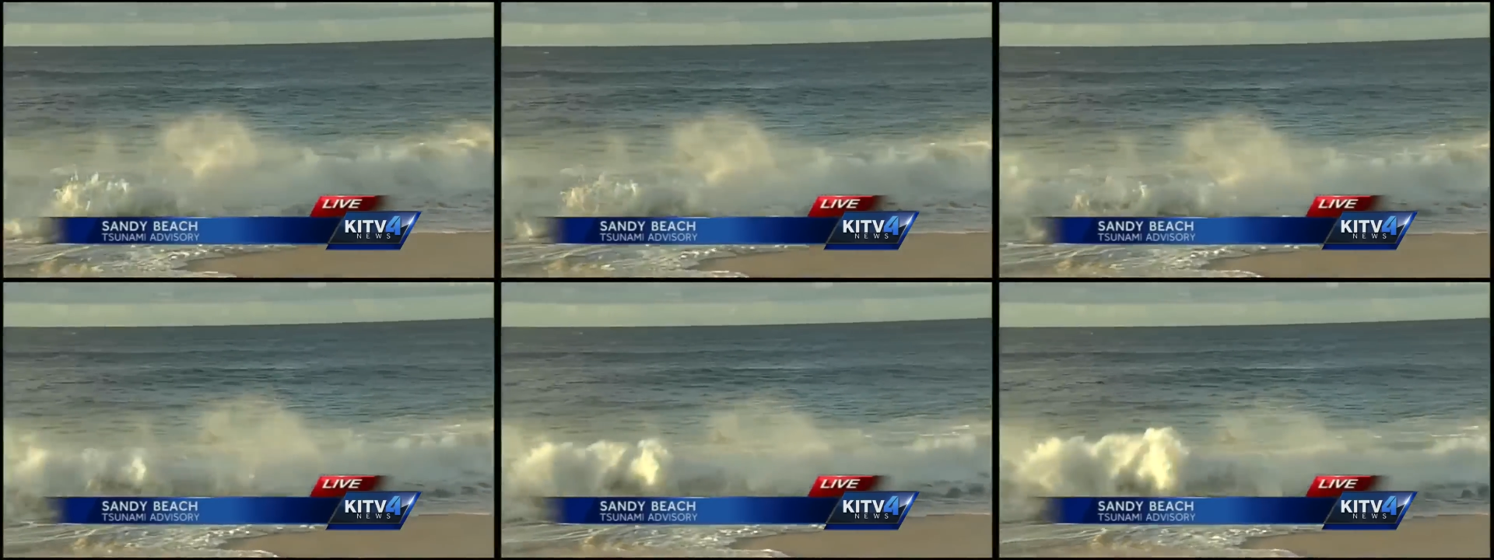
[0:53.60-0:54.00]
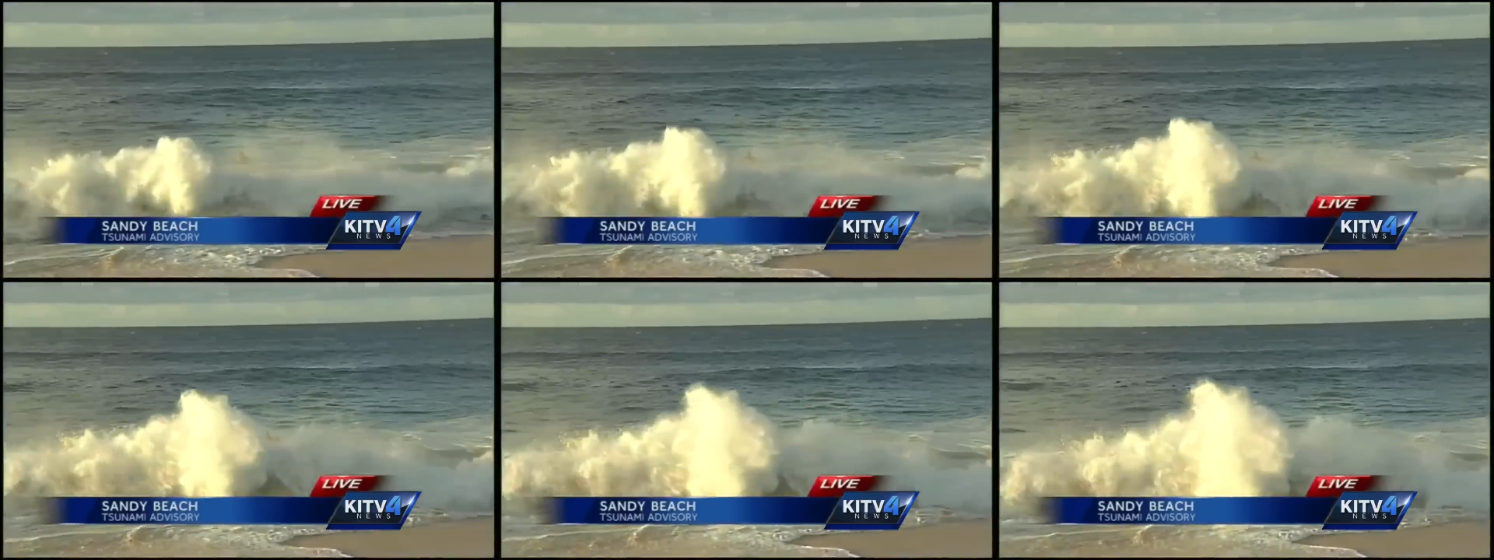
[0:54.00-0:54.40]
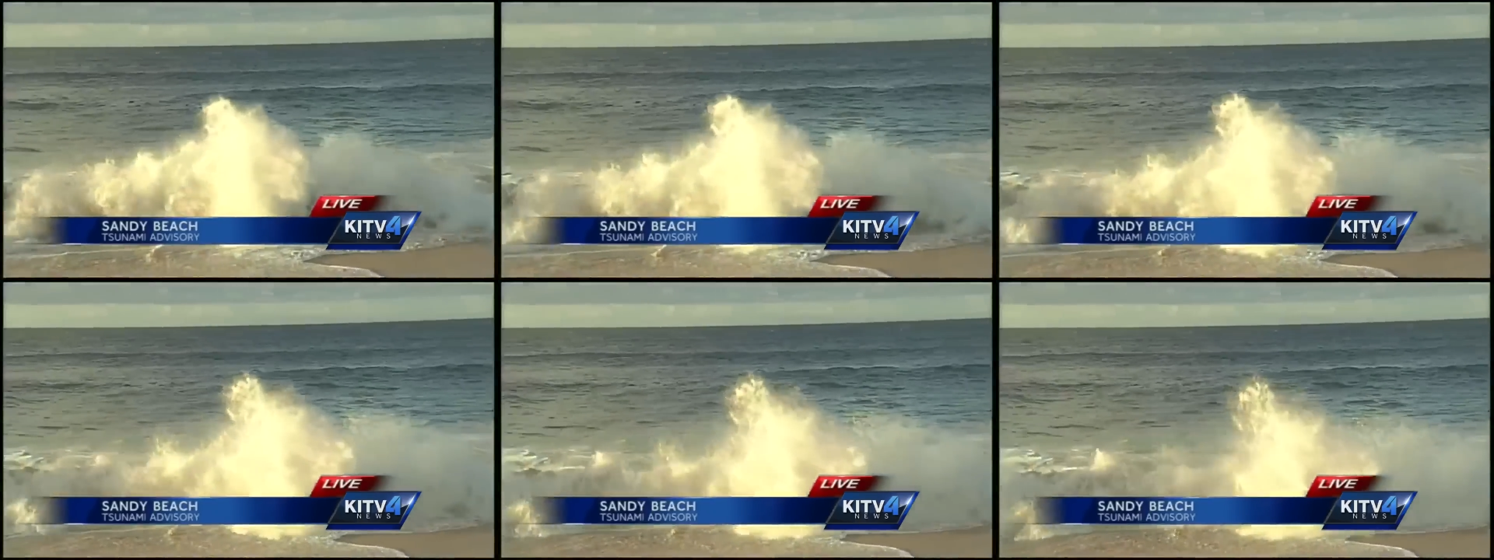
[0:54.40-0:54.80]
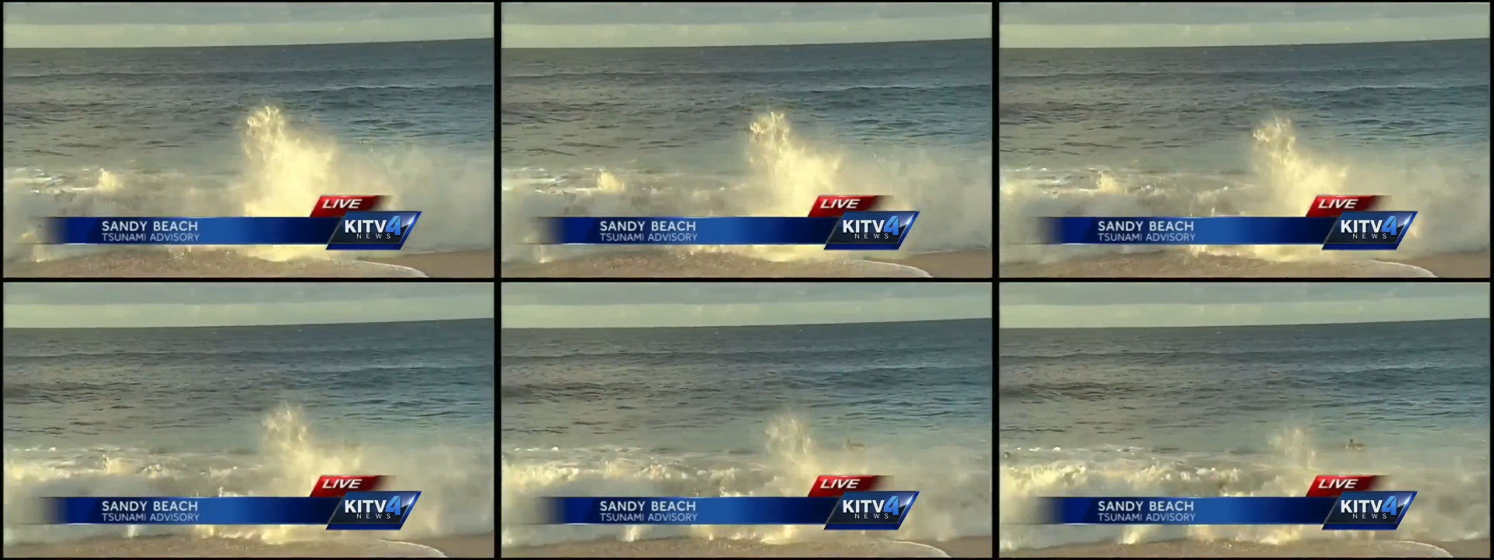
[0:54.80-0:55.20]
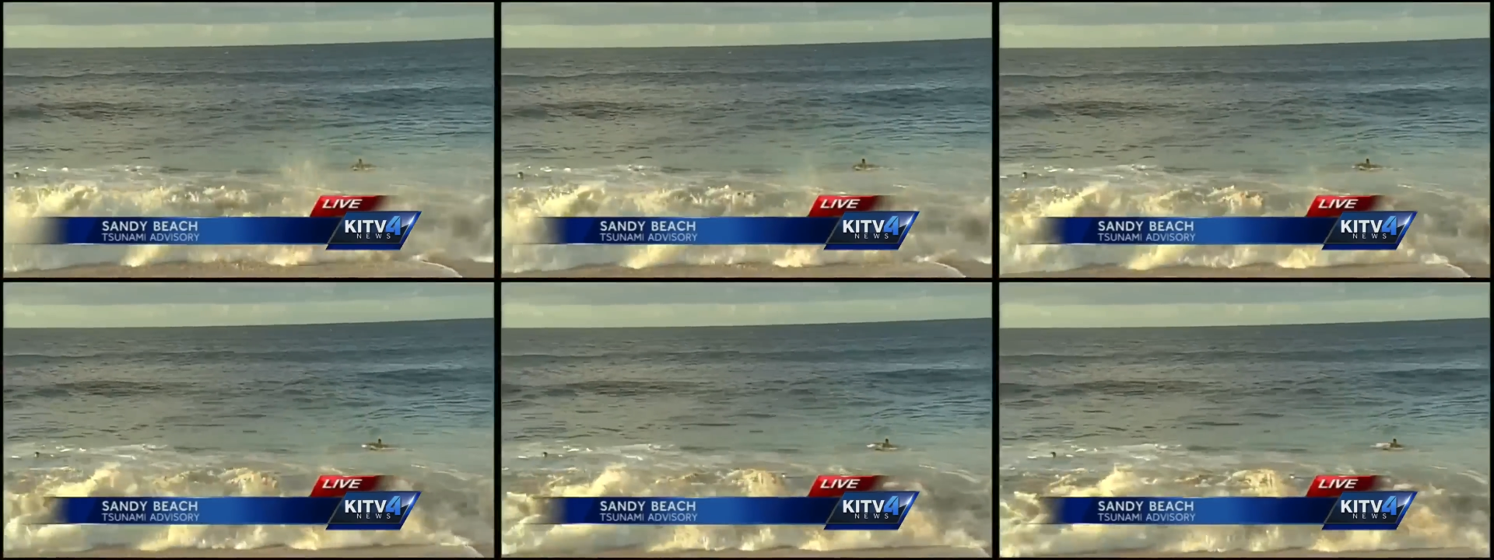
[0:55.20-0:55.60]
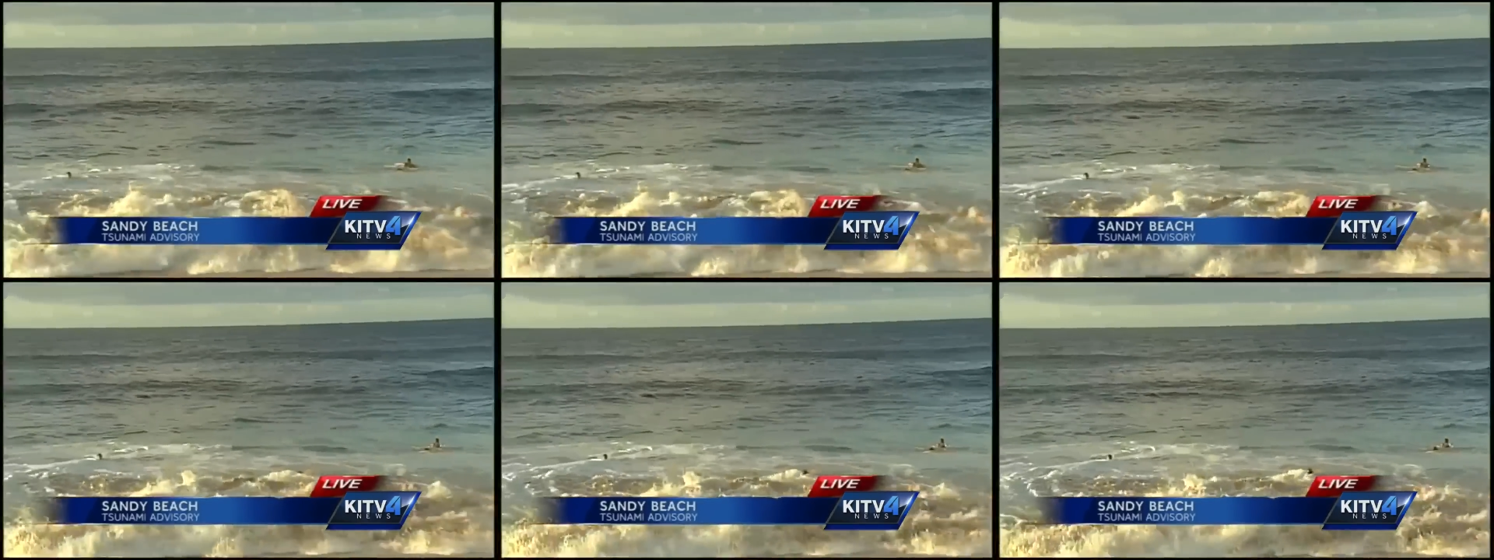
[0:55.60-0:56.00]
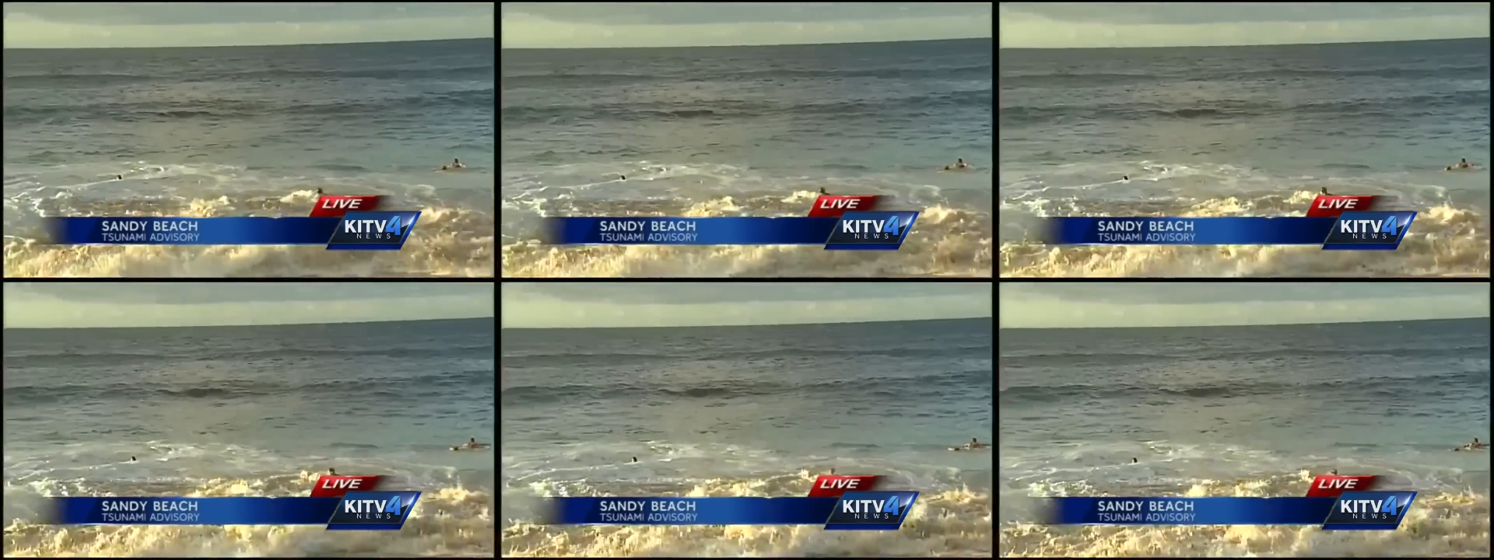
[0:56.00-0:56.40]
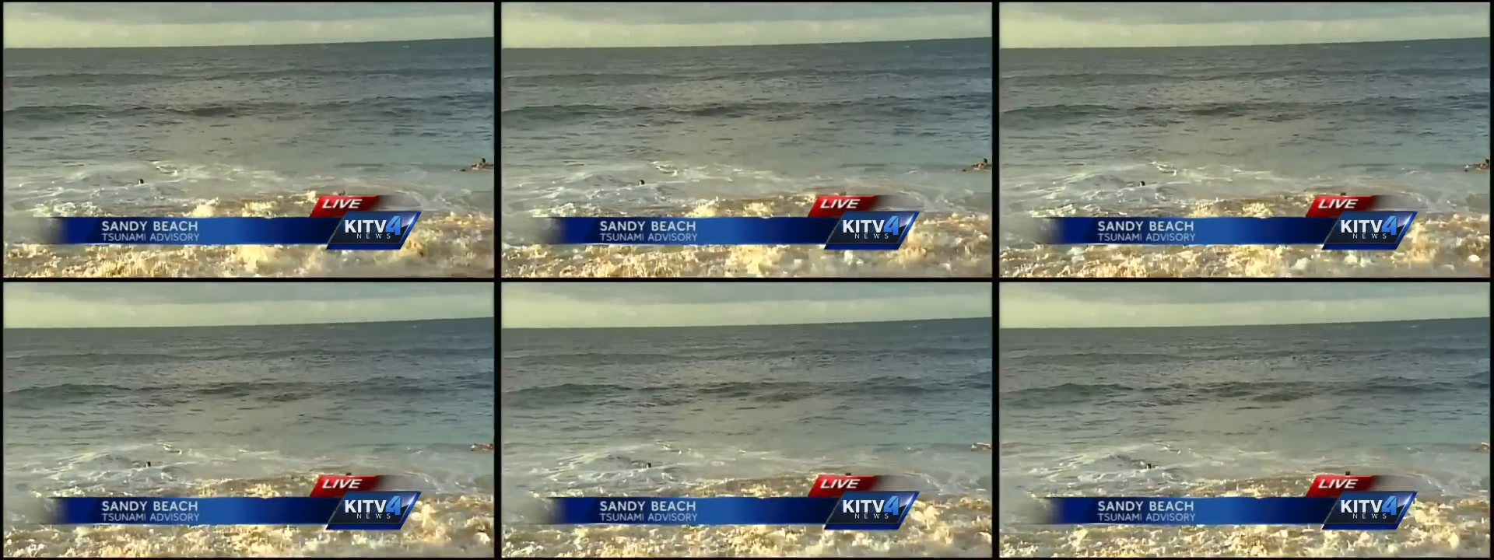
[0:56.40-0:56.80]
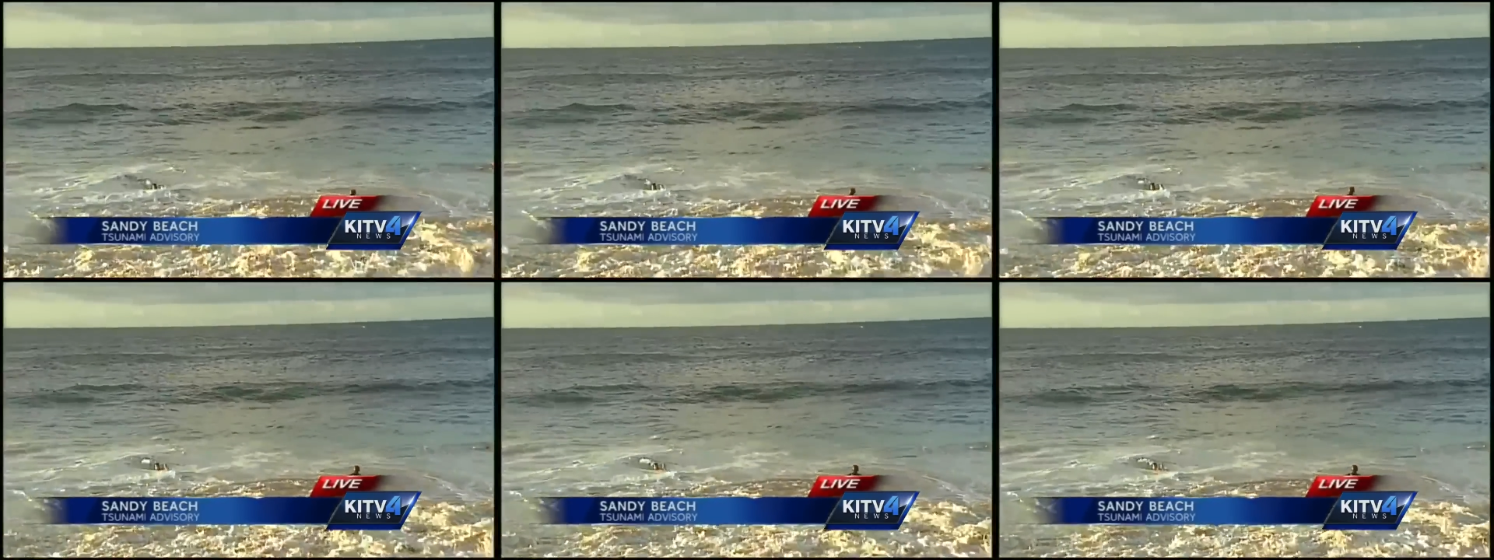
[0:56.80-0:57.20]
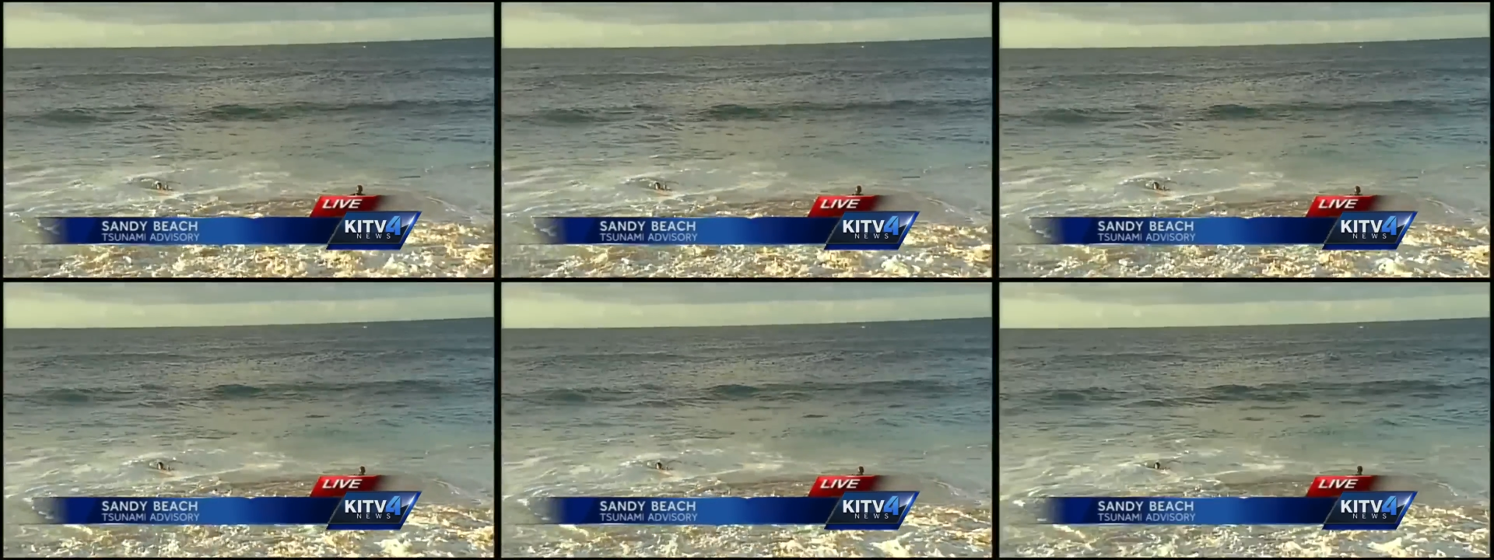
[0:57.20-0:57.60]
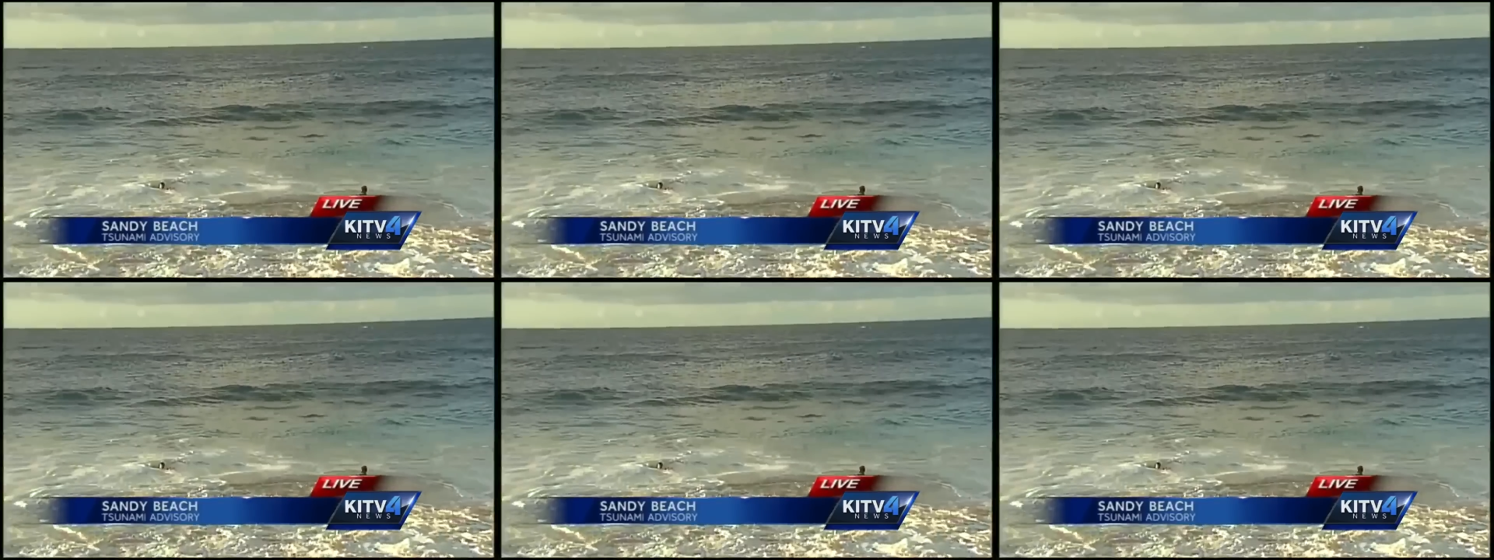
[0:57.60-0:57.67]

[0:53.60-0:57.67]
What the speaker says: No face is visible, so there are no lips to read.